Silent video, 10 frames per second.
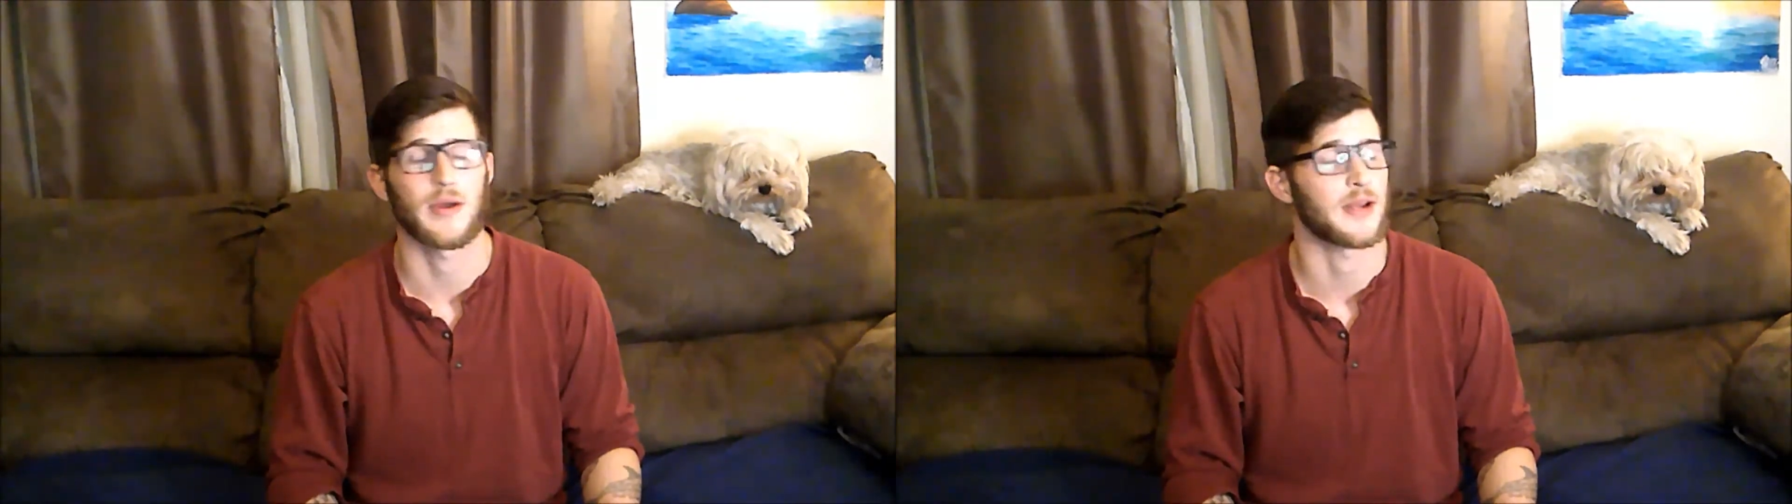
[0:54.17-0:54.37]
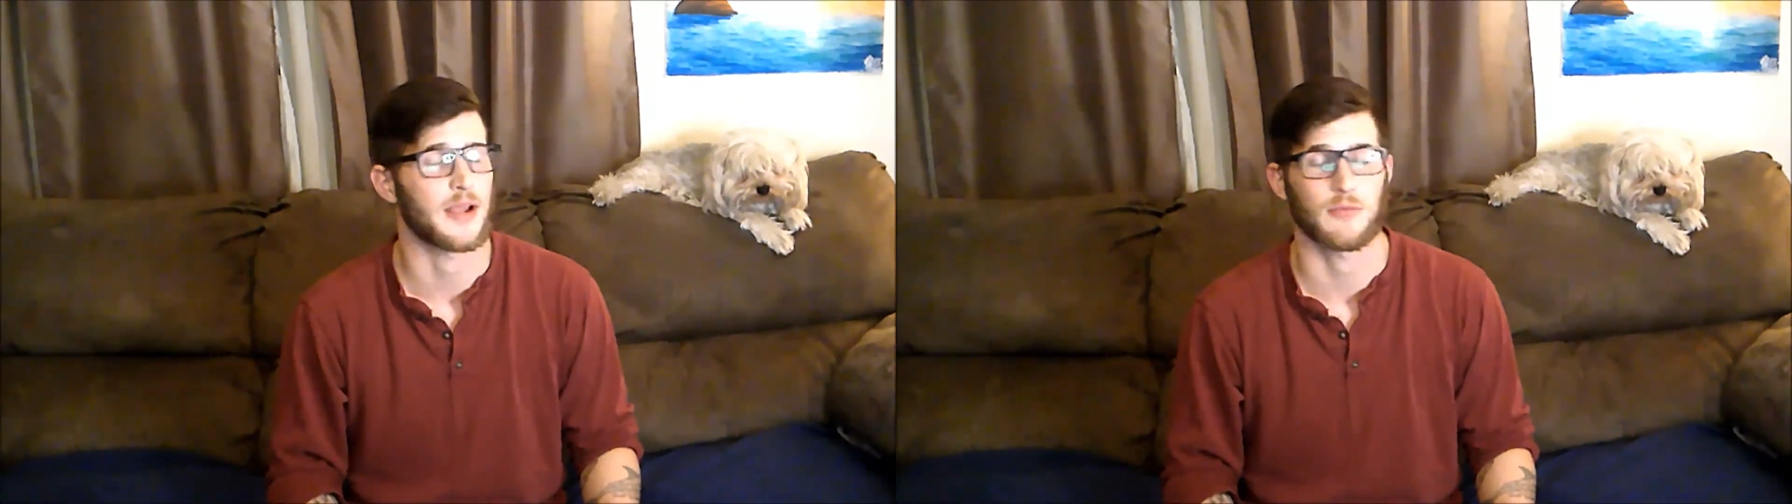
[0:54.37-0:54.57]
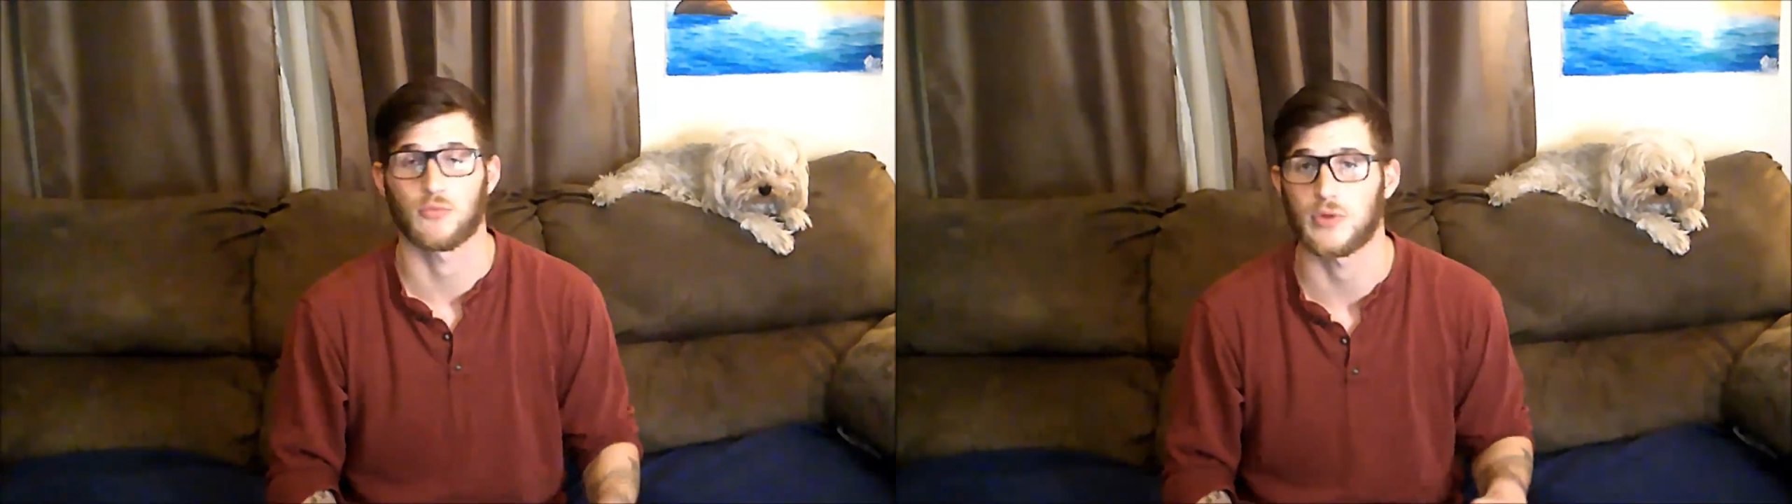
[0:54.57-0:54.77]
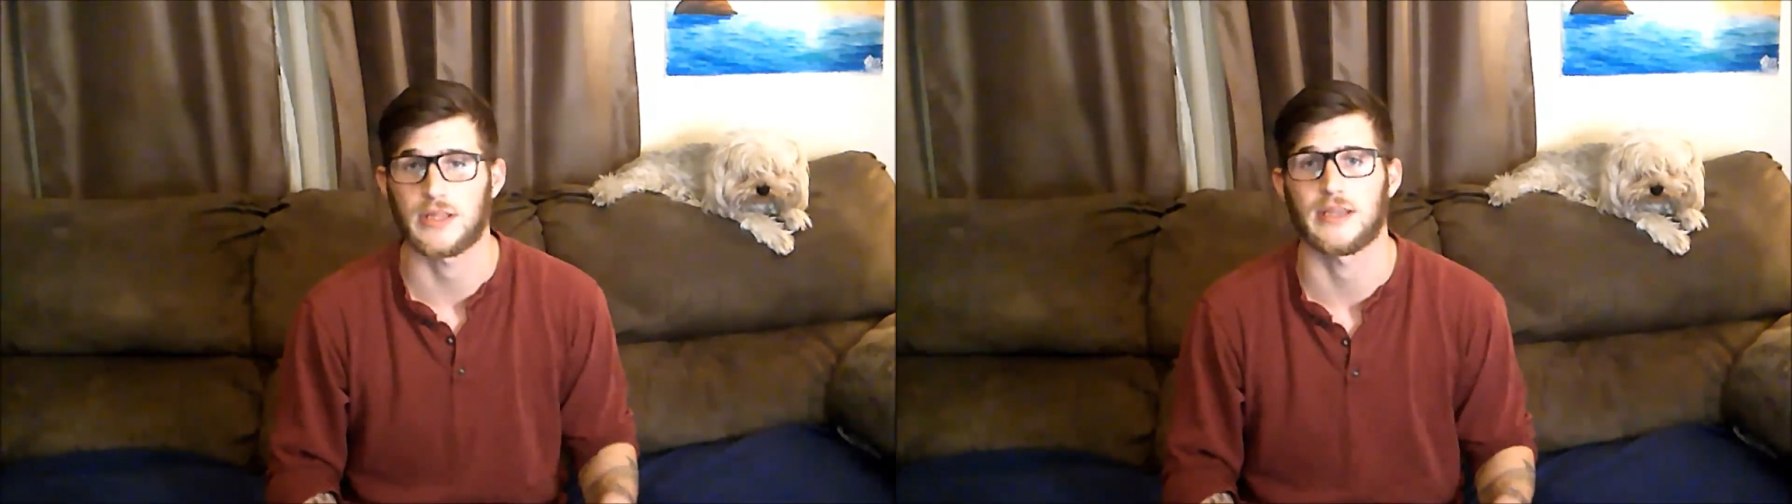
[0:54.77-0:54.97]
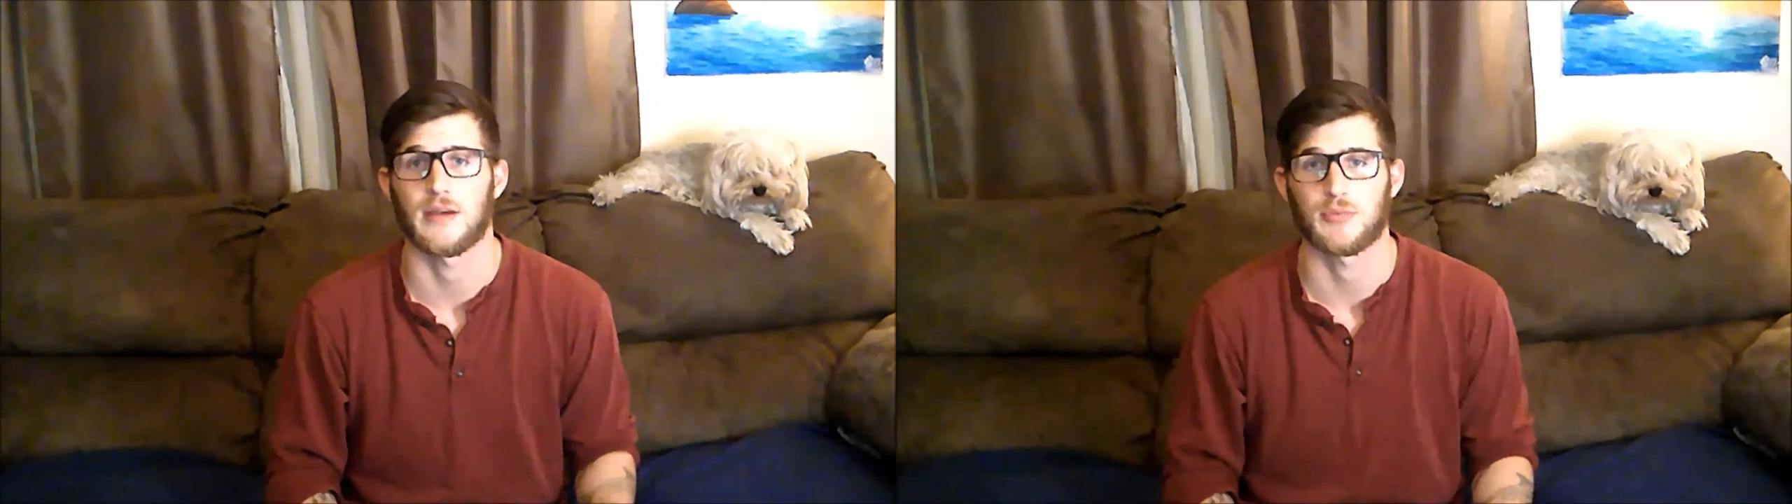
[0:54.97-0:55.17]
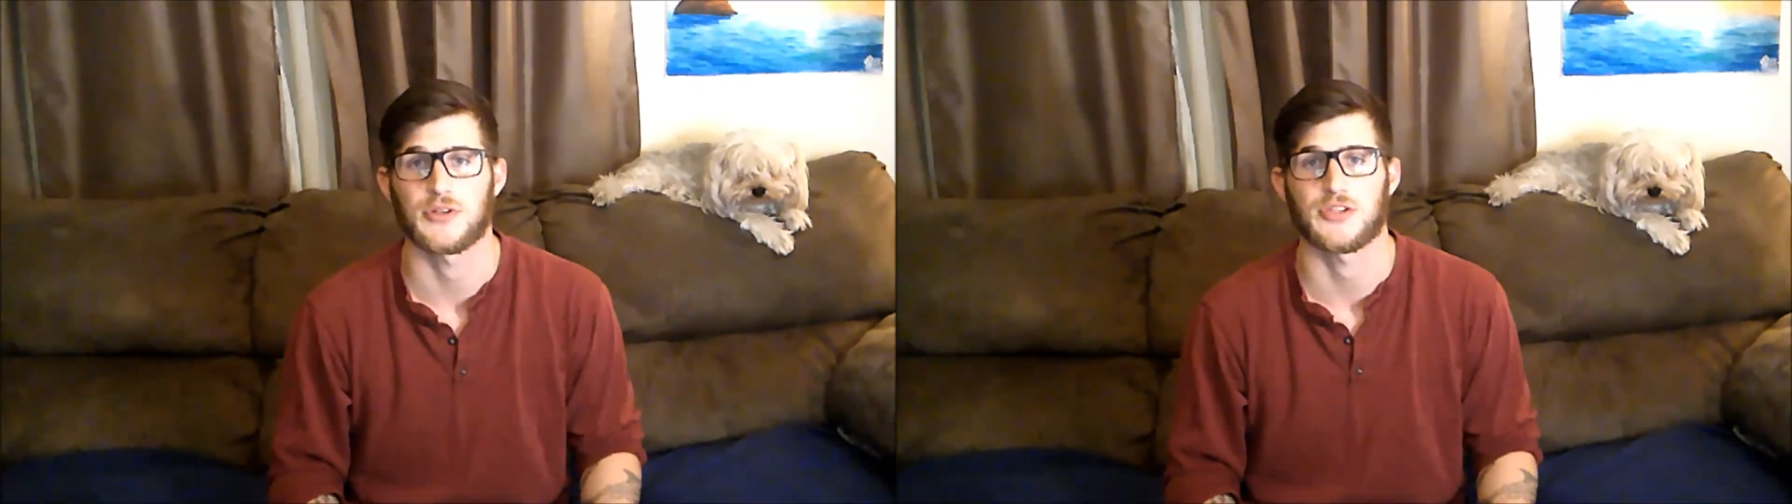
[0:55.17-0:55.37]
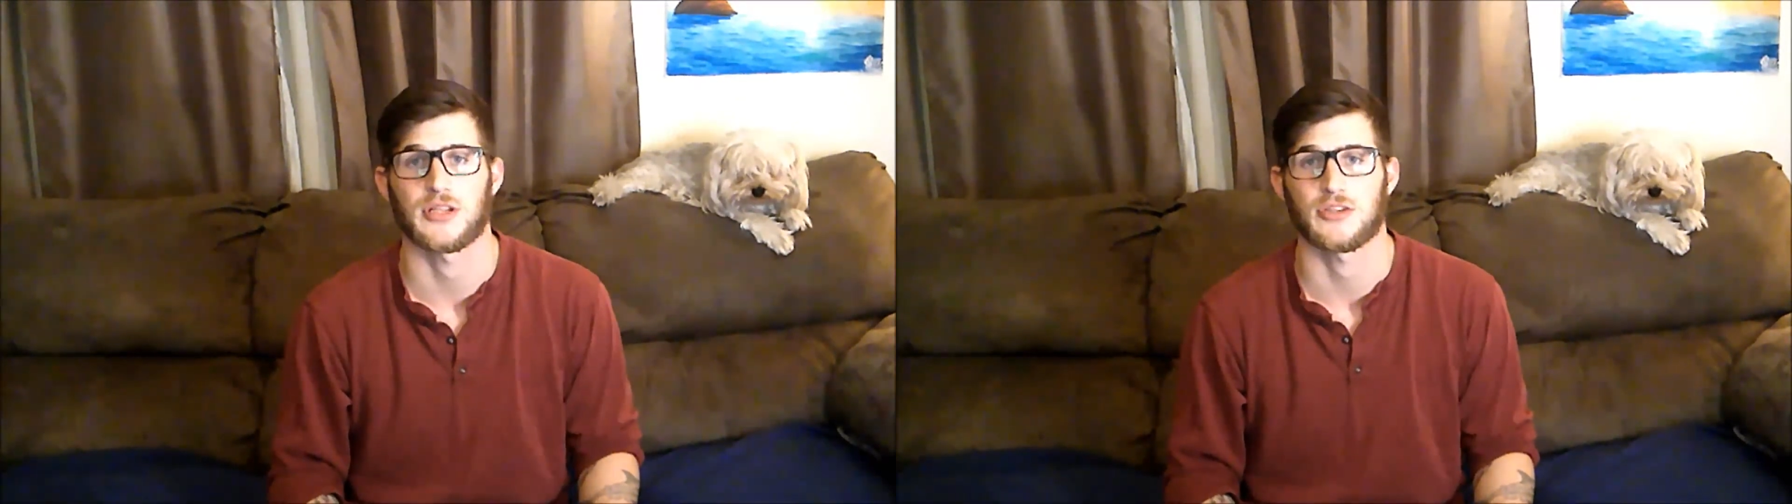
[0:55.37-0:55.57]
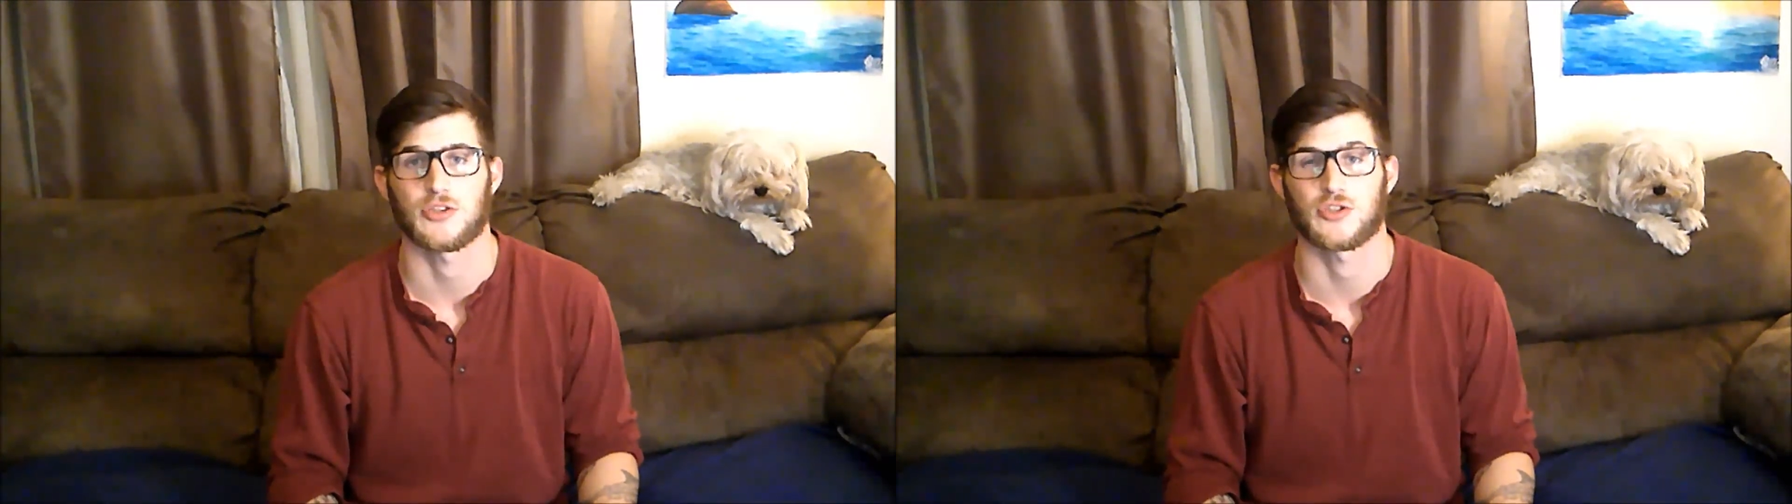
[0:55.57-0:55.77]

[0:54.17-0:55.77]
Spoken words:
and I really appreciate the